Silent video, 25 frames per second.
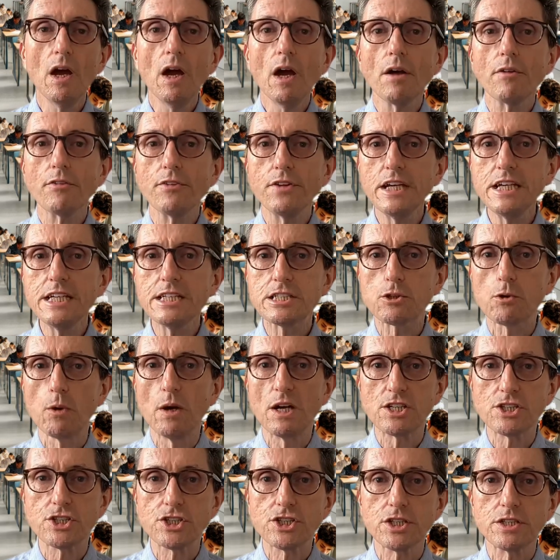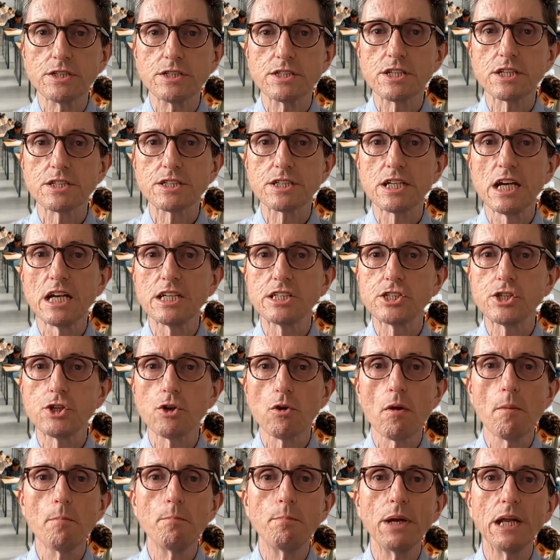These questions assess
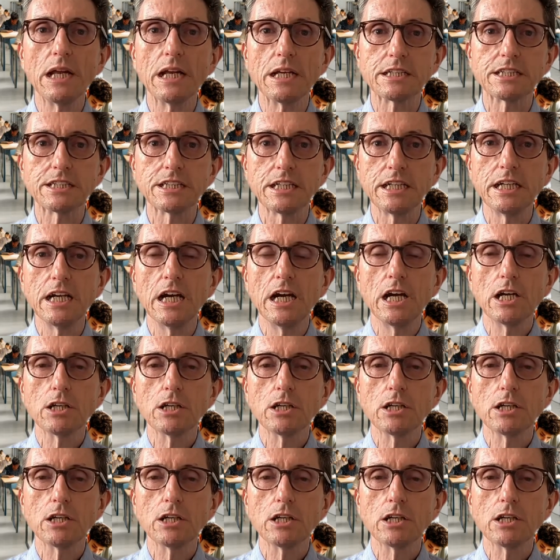your ability